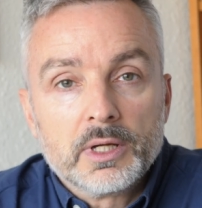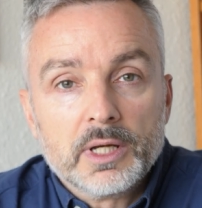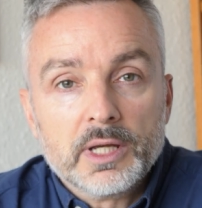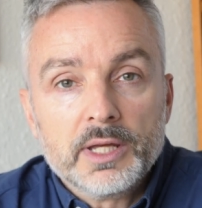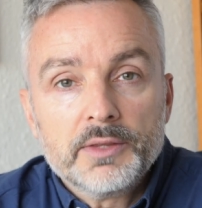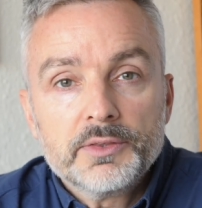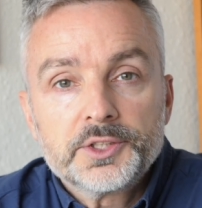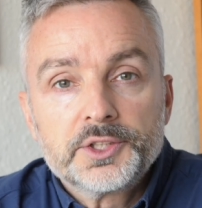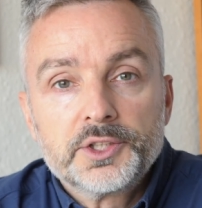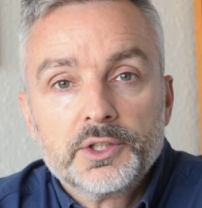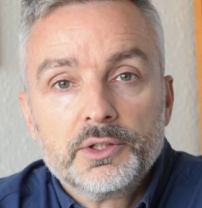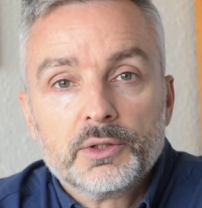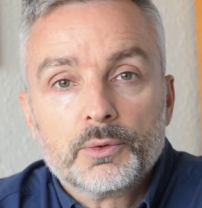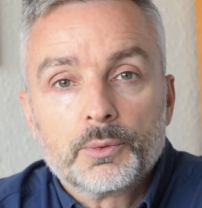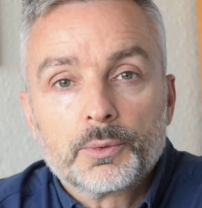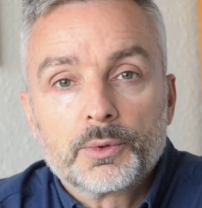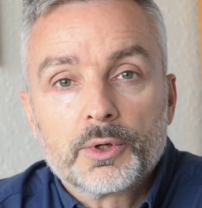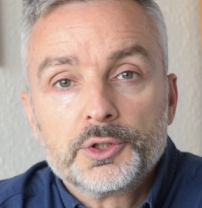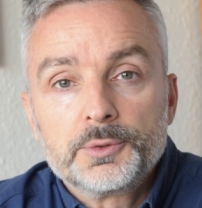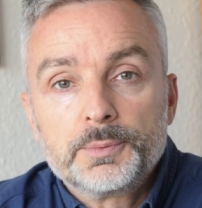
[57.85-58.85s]
In this unit, we're
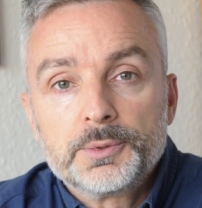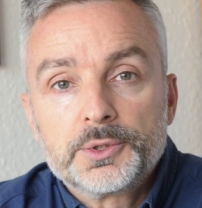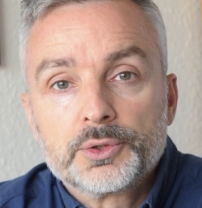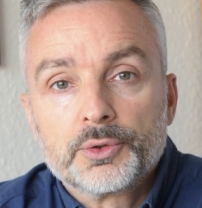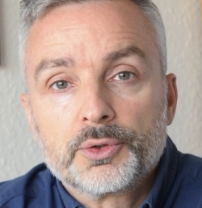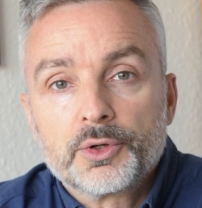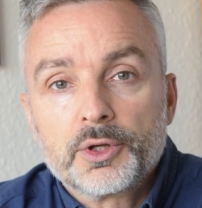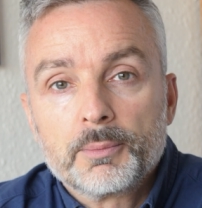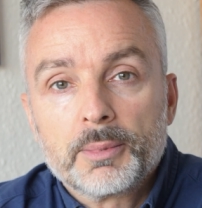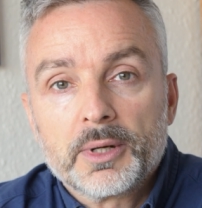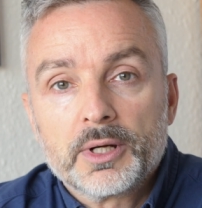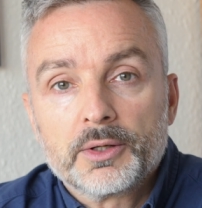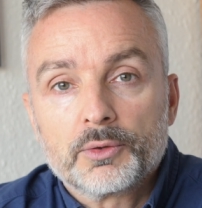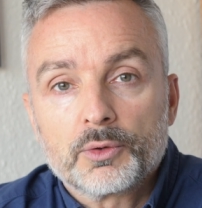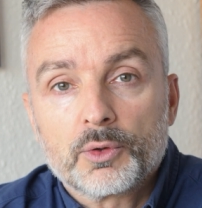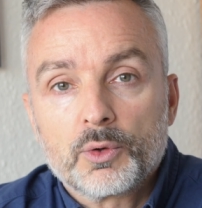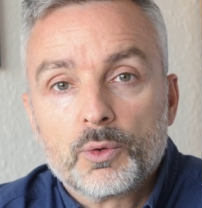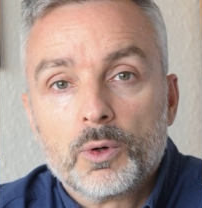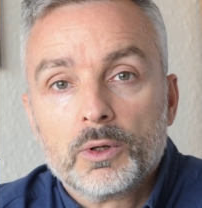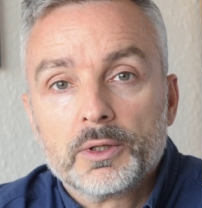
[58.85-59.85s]
going to be talking about
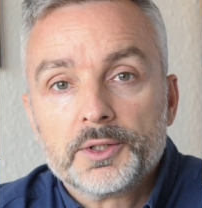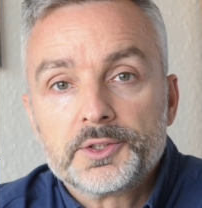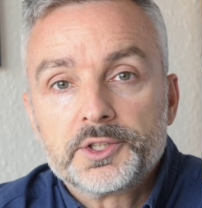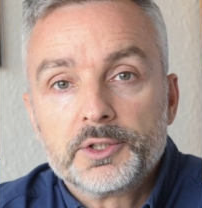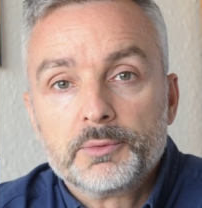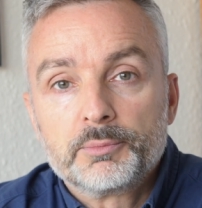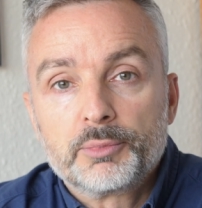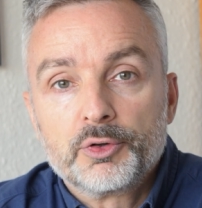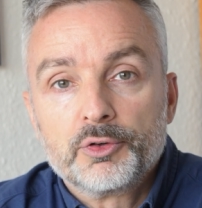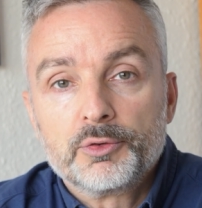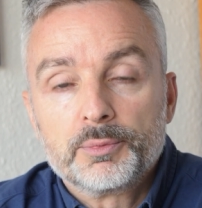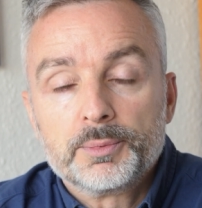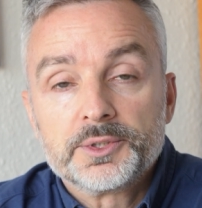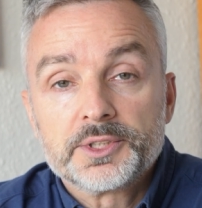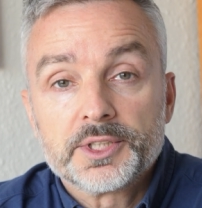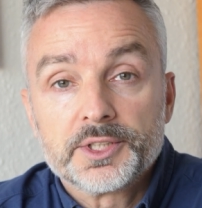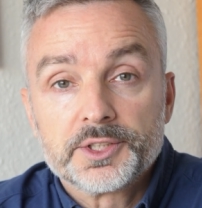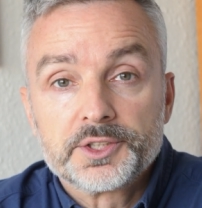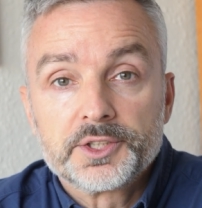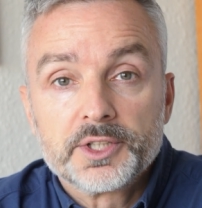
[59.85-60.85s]
quality improvement
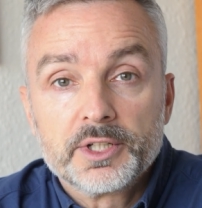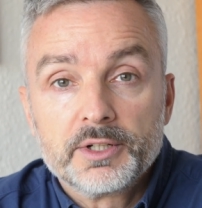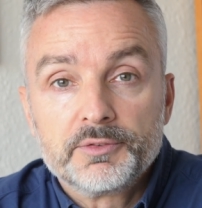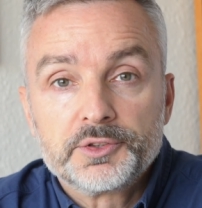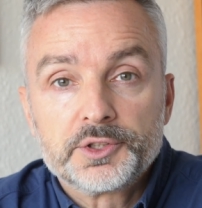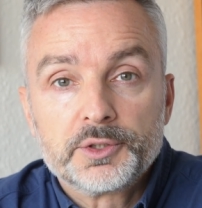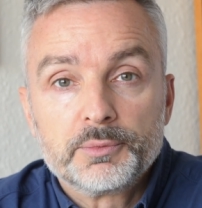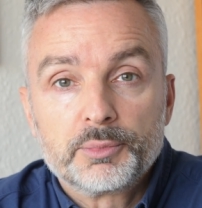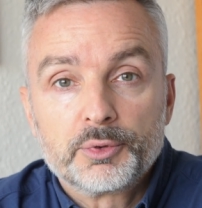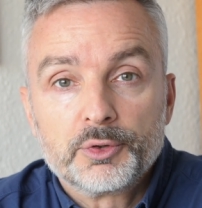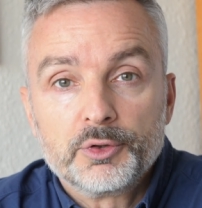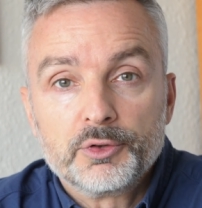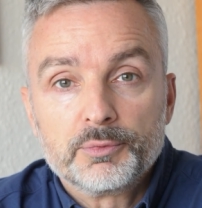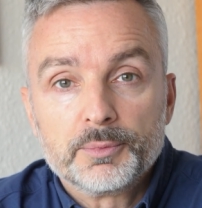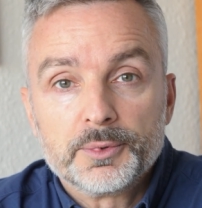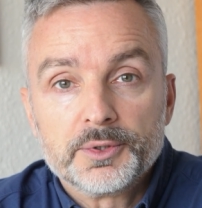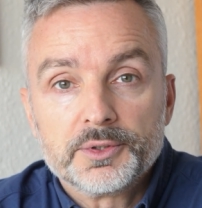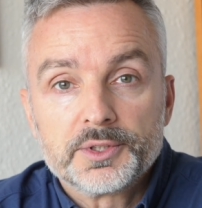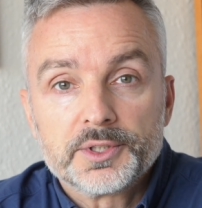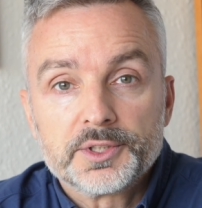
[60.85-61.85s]
and service
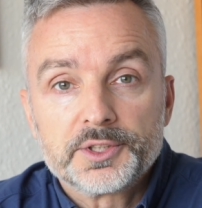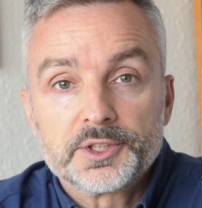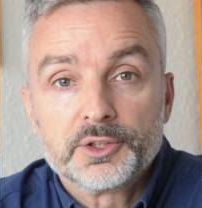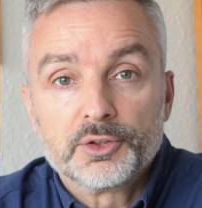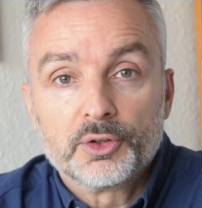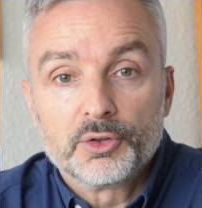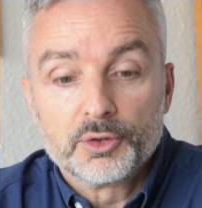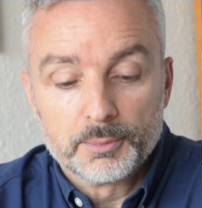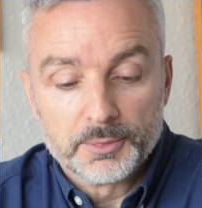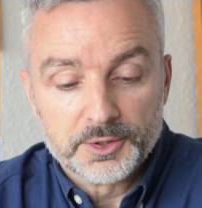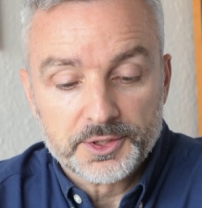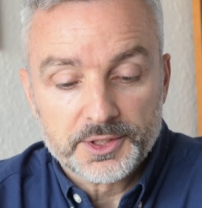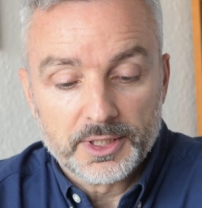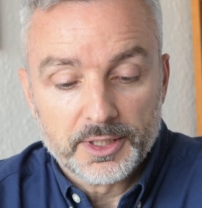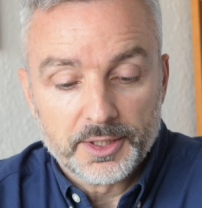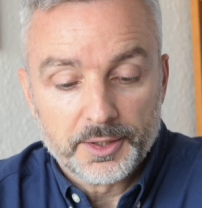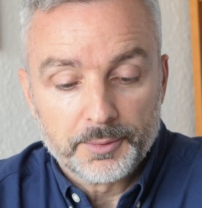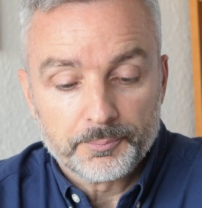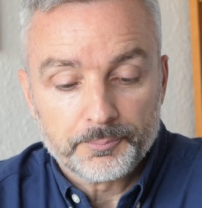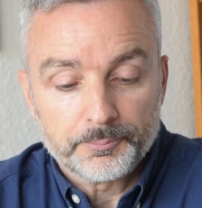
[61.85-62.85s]
improvement synonymously.